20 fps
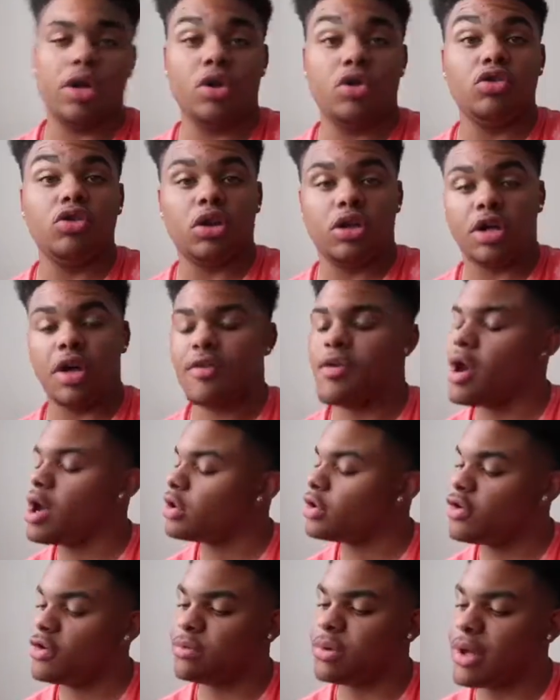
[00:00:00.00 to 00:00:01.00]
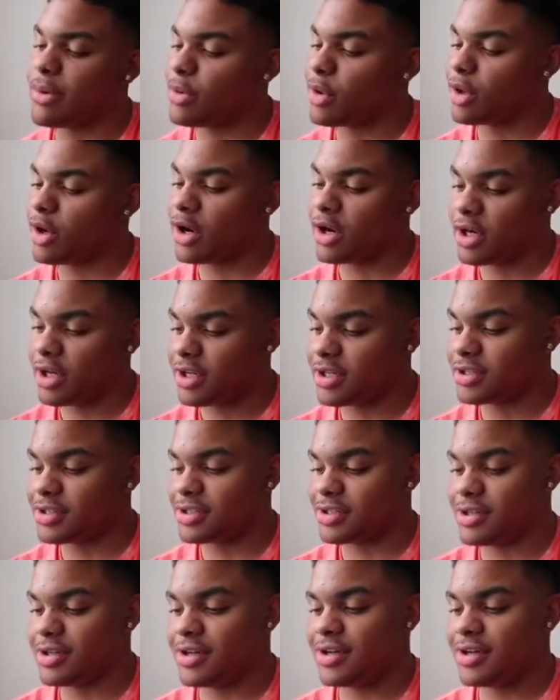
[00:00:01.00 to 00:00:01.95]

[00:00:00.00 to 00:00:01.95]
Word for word: who, who y'all know who Playboi Carti is?